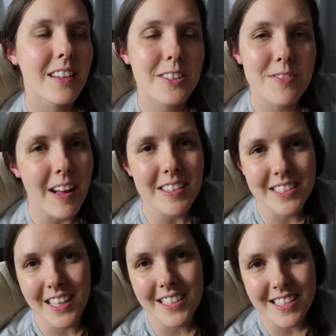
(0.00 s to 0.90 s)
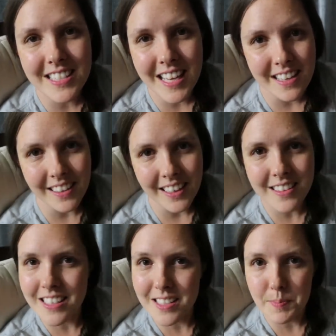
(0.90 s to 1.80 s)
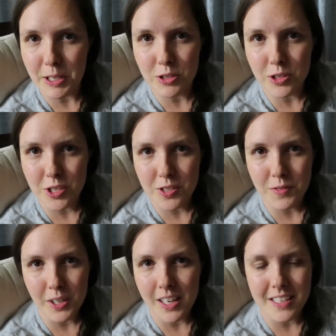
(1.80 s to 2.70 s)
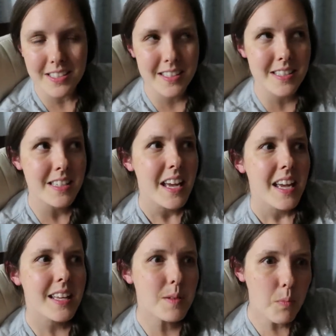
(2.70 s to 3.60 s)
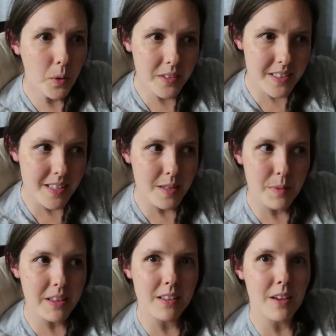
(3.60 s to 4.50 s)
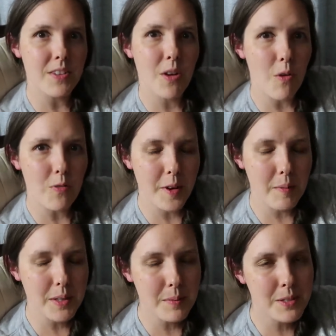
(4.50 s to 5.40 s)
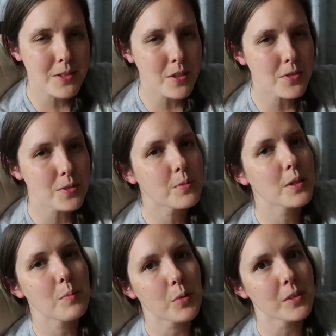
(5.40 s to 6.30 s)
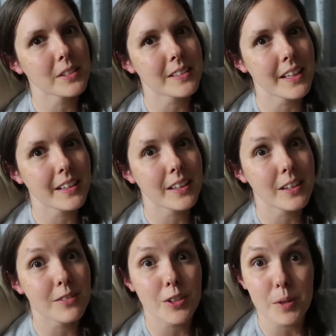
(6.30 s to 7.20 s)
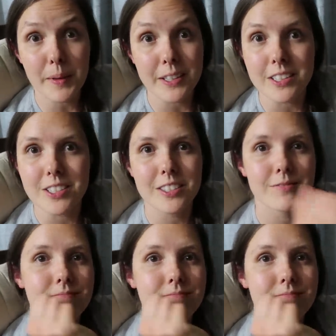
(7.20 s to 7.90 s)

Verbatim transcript: a little Valentine's date night that's special just for us because it's important to celebrate the love of the whole family, but it's also really important to take care of our marriage.